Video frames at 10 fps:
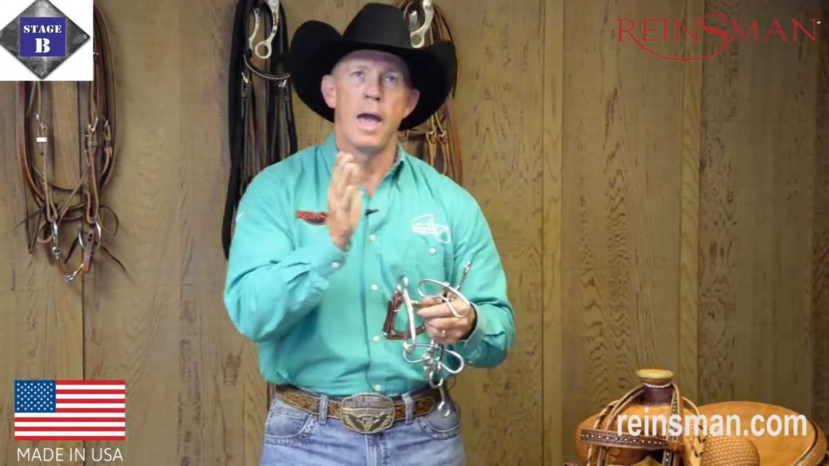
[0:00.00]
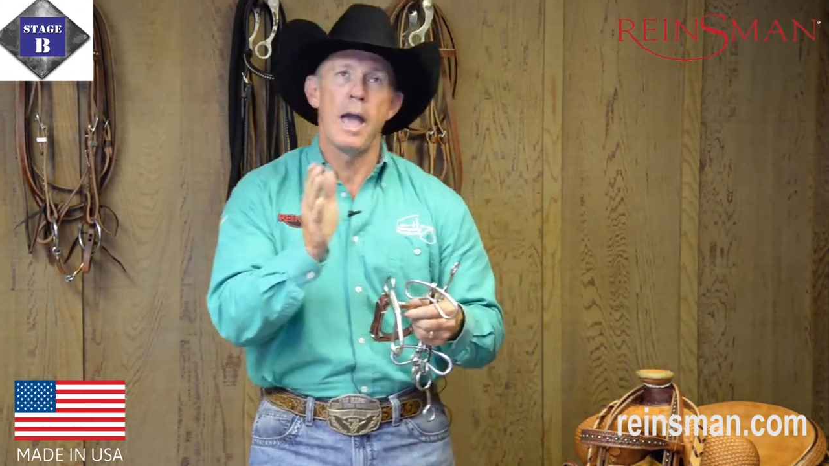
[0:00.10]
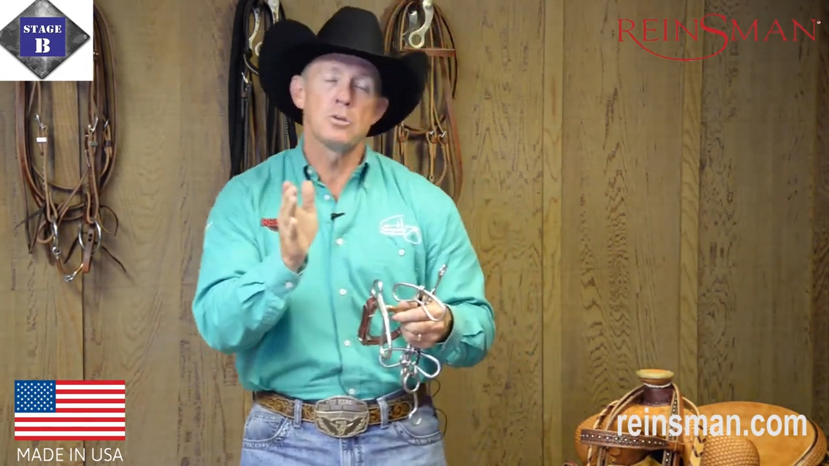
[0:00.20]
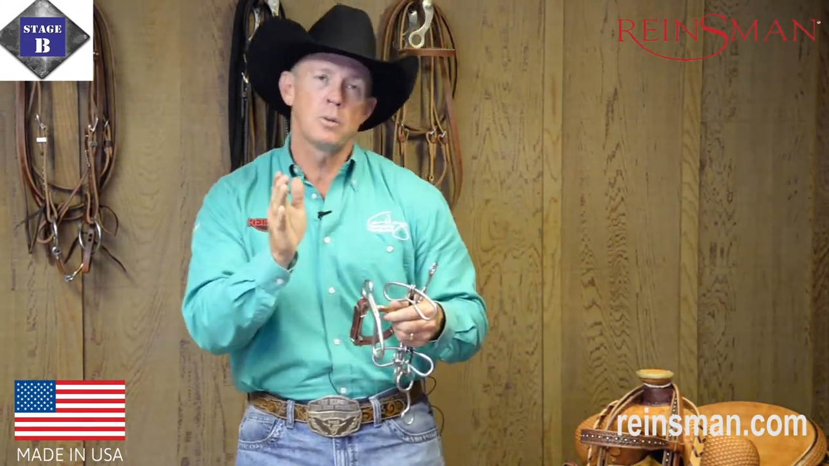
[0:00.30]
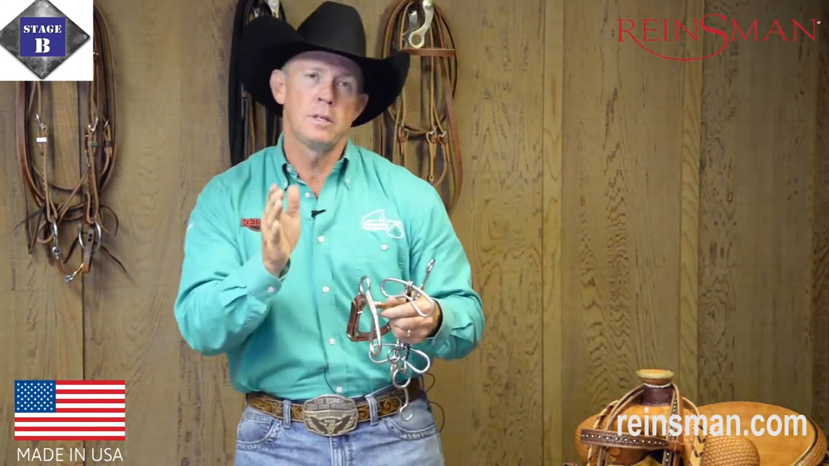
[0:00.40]

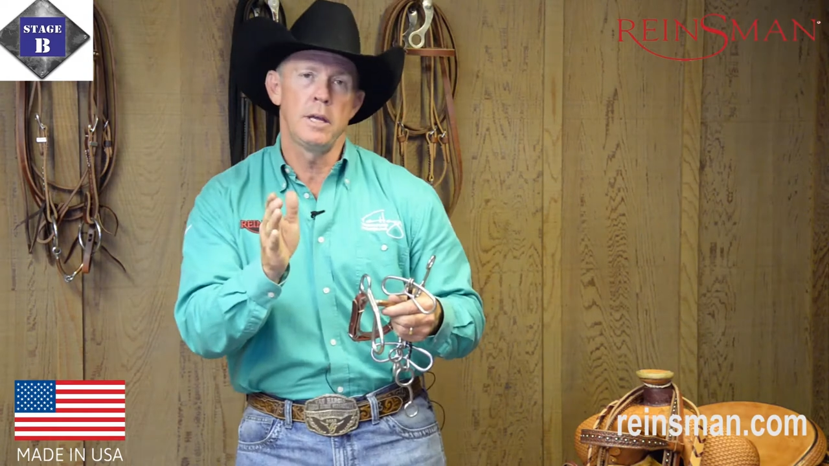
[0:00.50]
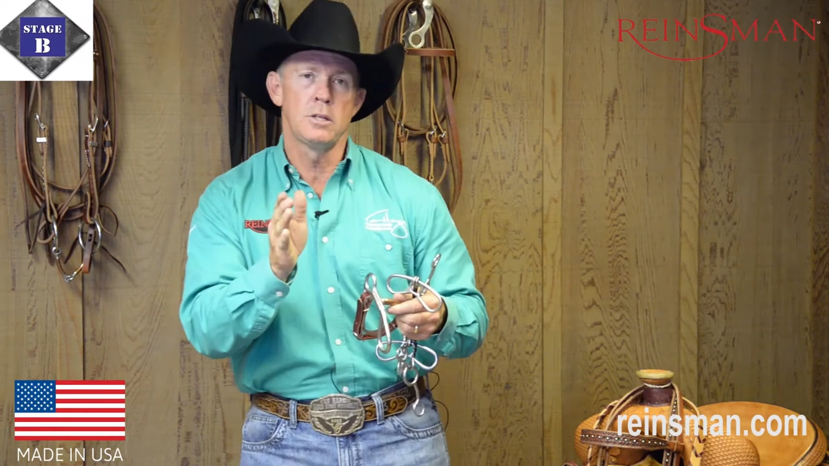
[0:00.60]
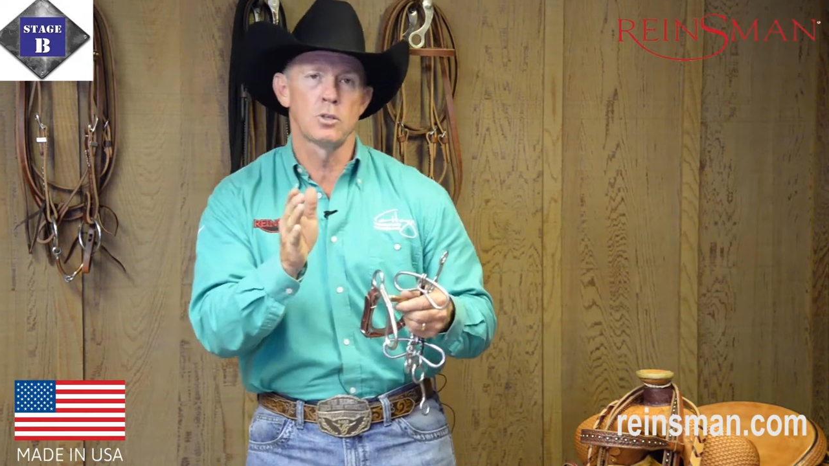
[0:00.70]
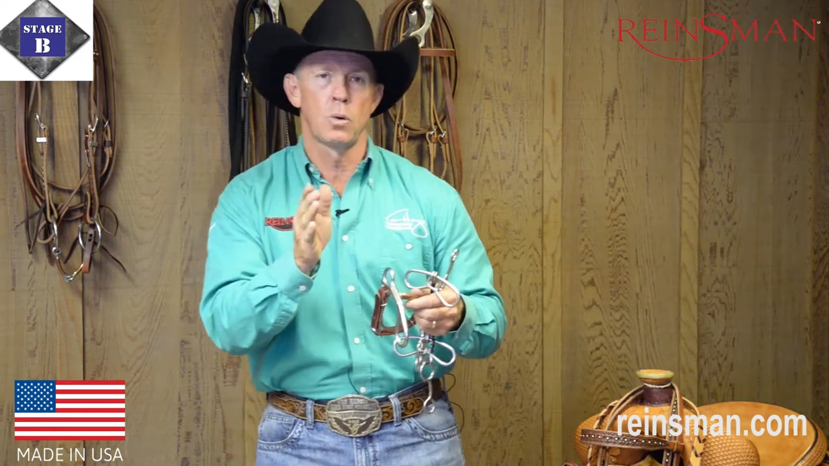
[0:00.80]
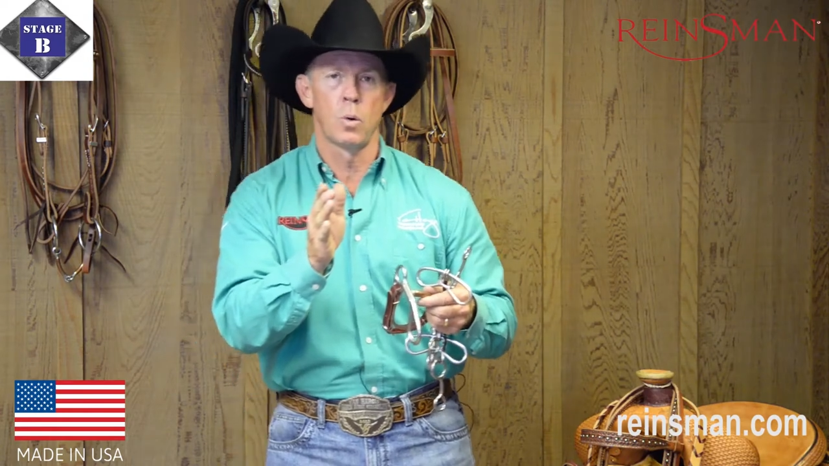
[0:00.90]
actually
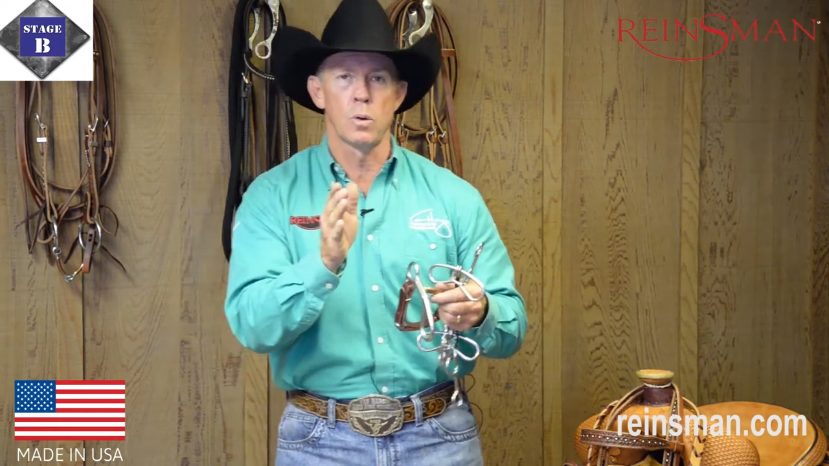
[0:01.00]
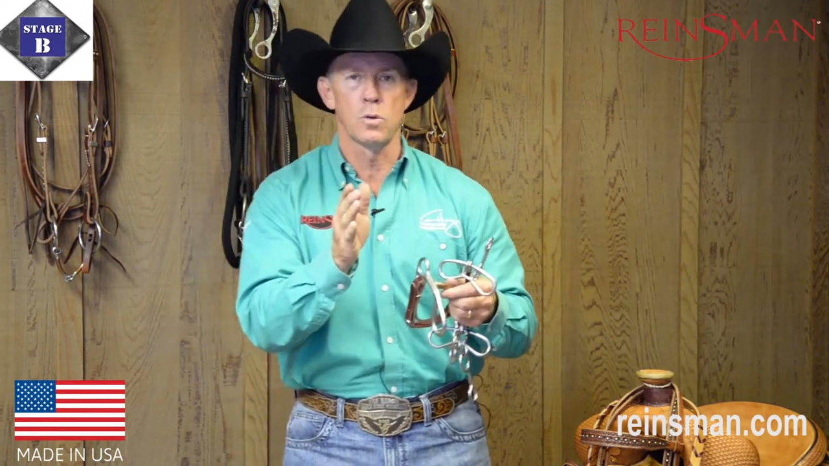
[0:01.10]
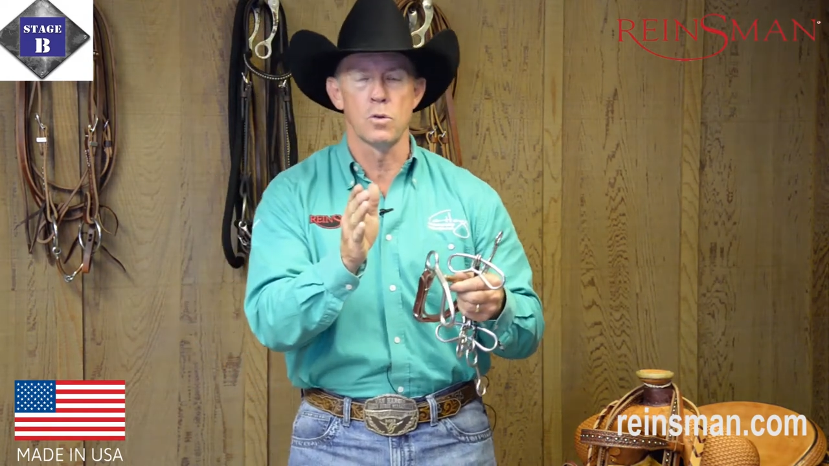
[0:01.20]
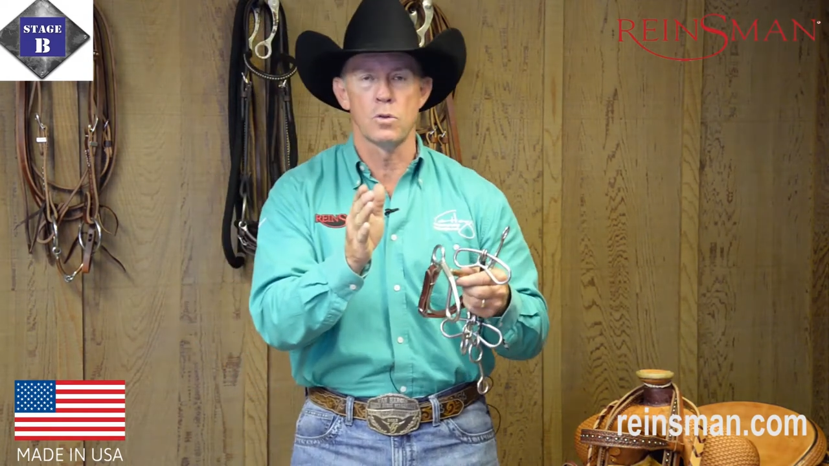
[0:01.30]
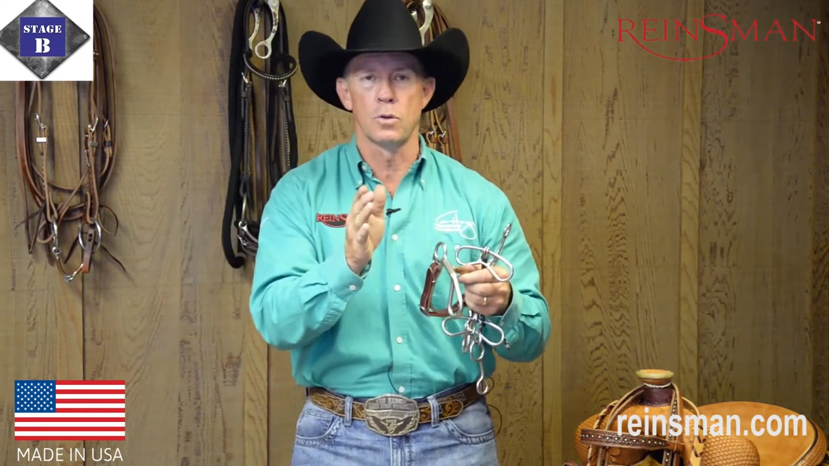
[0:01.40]
teach the
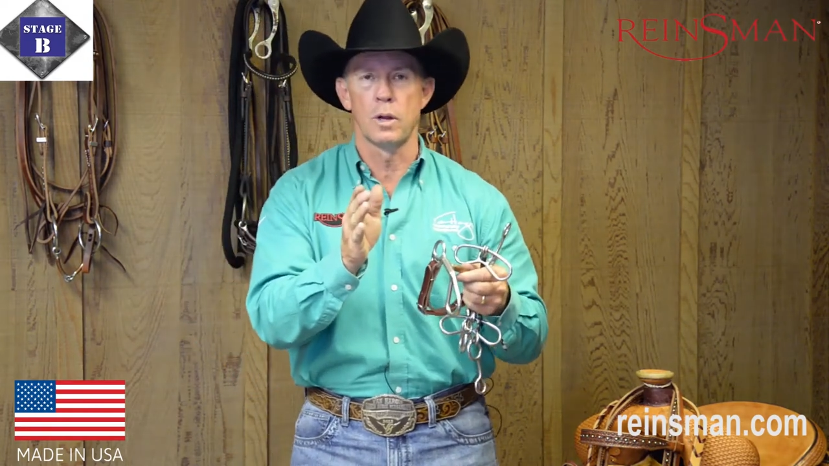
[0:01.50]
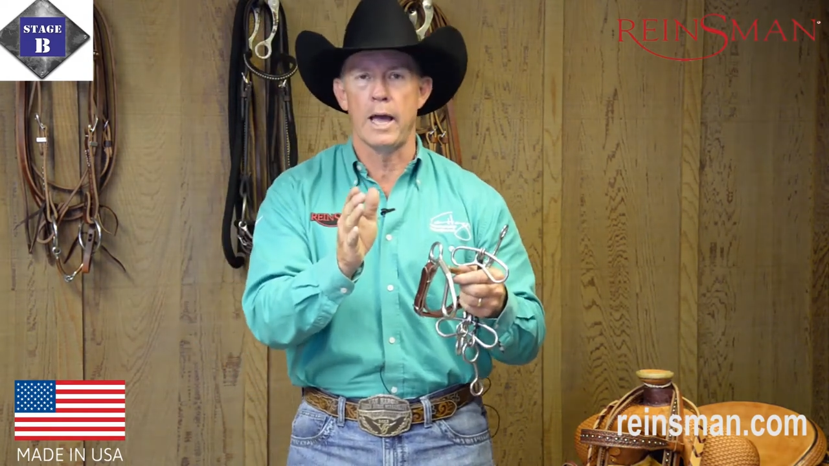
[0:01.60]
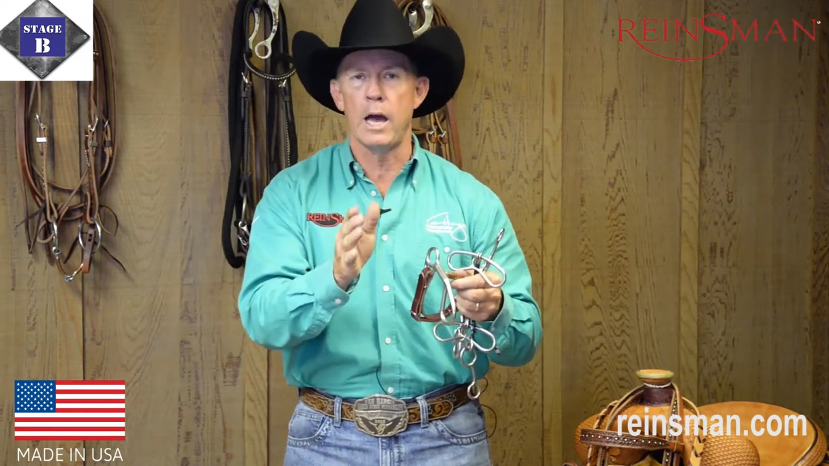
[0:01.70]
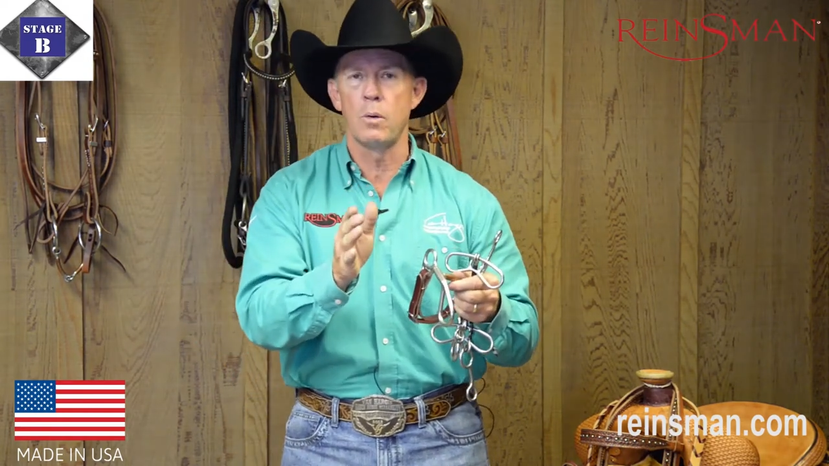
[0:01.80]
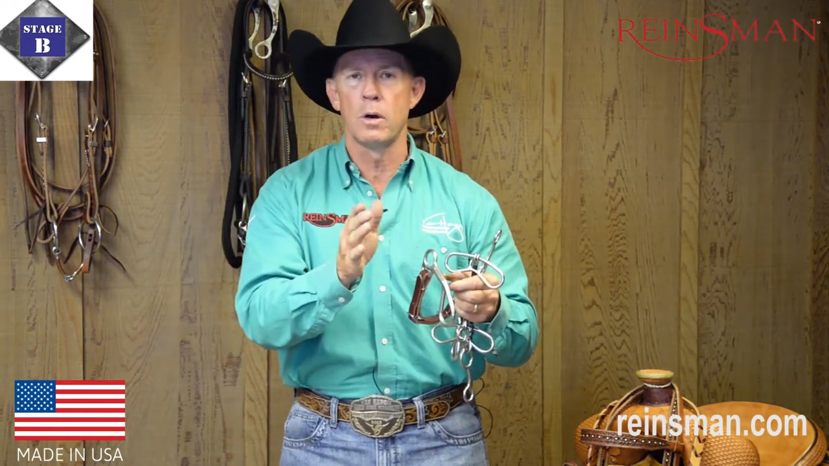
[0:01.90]
horses to
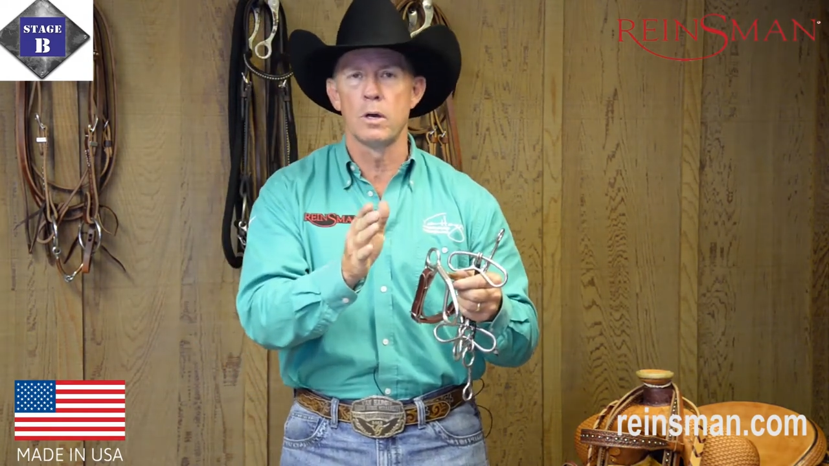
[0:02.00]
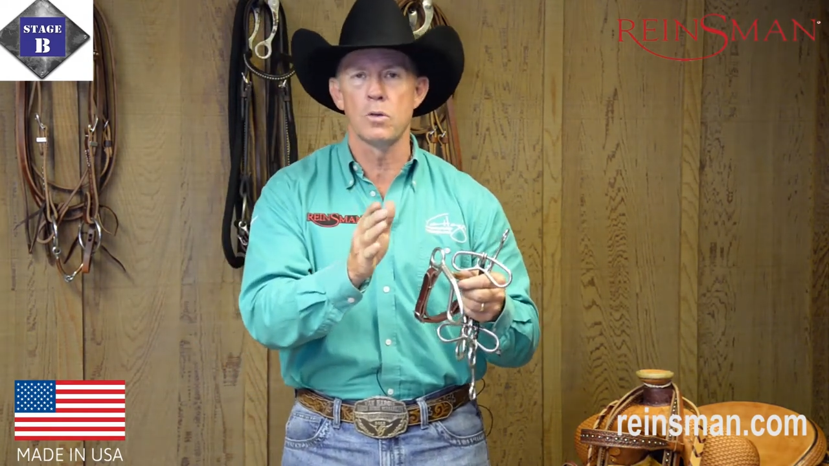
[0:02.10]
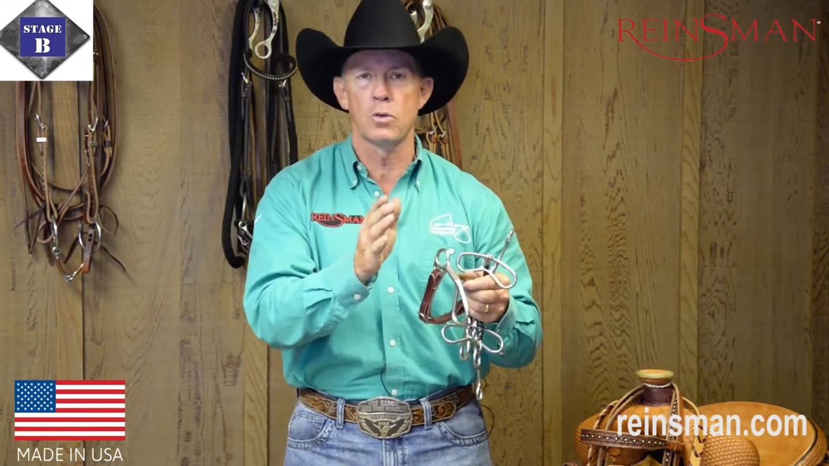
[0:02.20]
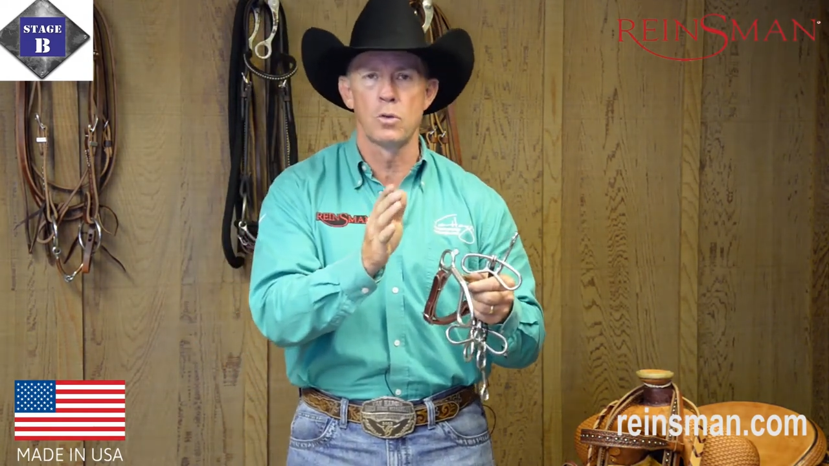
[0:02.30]
allow us